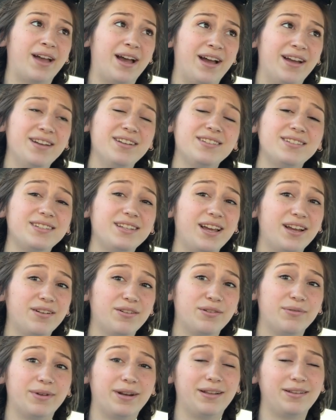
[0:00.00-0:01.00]
Honestly, I don't
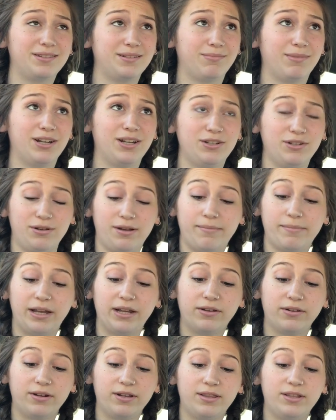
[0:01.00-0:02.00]
know what else I'm gonna do. I
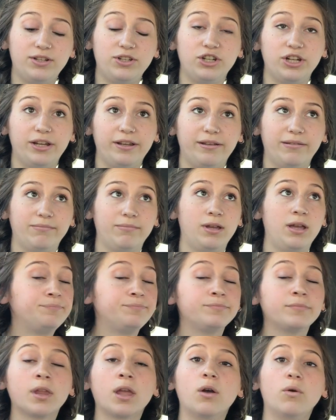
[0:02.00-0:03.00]
might go to the gym.
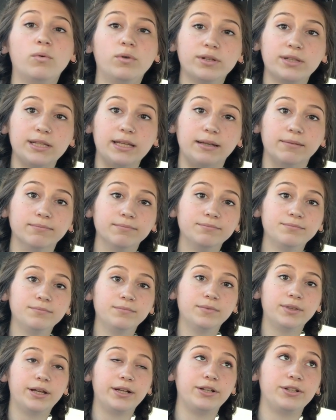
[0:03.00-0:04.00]
We'll see.
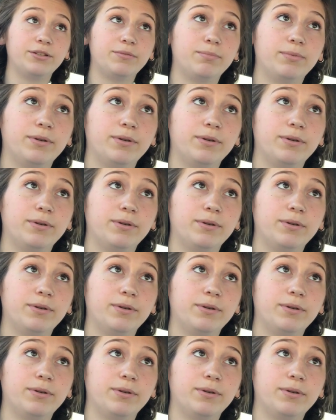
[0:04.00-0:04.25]
I just